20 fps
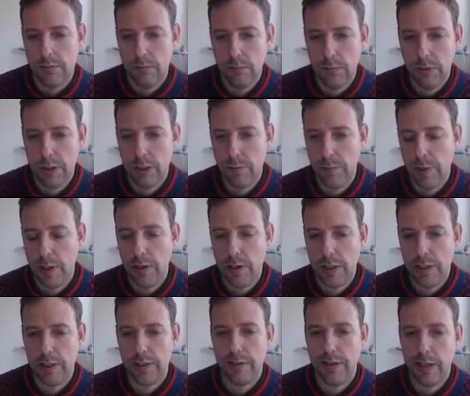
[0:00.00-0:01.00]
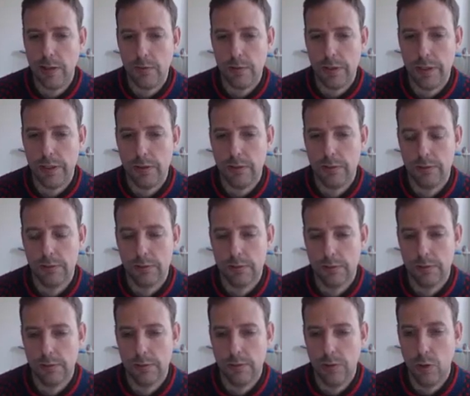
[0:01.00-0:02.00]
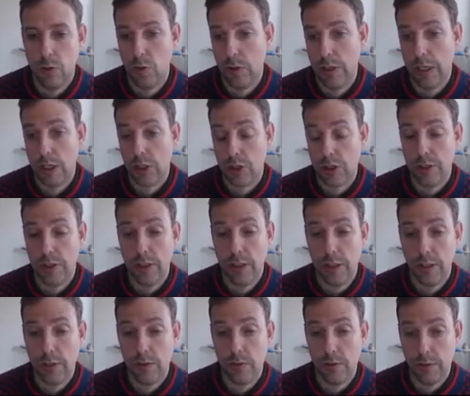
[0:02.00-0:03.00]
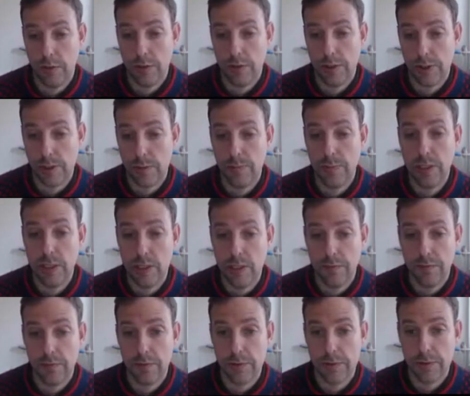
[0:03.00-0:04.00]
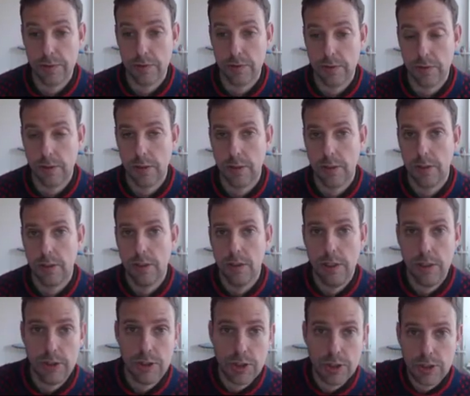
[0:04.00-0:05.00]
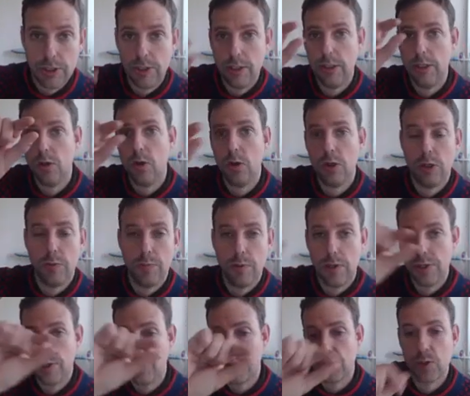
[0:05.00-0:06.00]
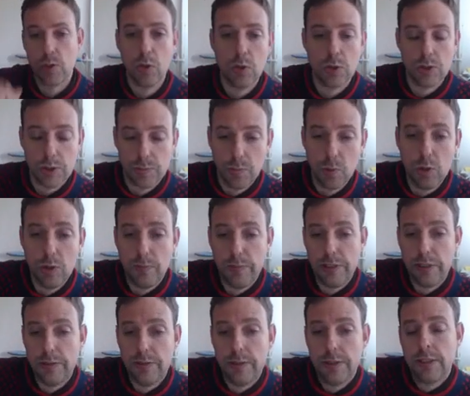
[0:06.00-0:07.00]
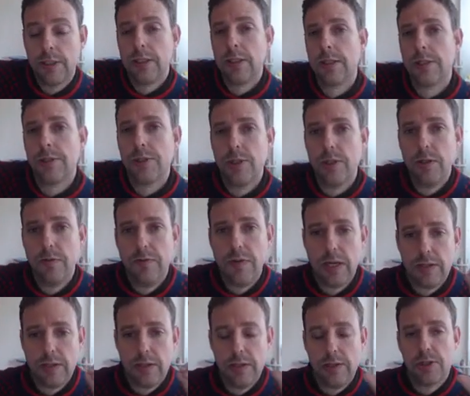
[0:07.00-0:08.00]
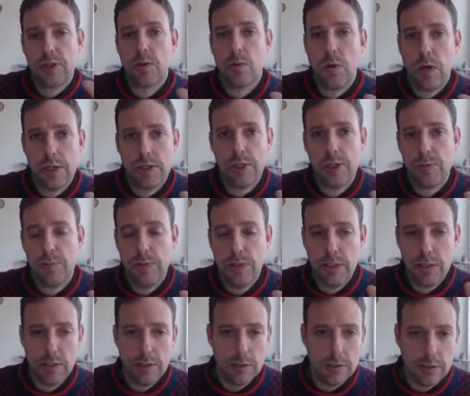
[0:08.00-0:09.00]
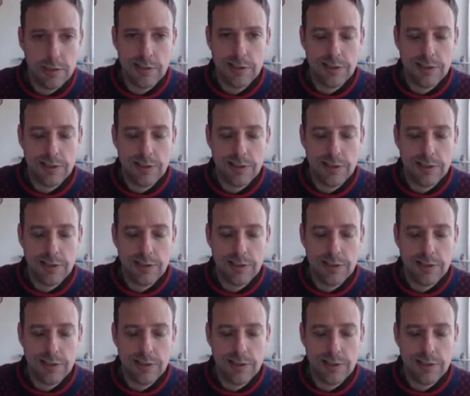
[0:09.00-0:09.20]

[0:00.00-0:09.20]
when comparing it in that way, you could actually argue that there's a big difference. It's just that it occupies a small amount, so the fact that it's twice as big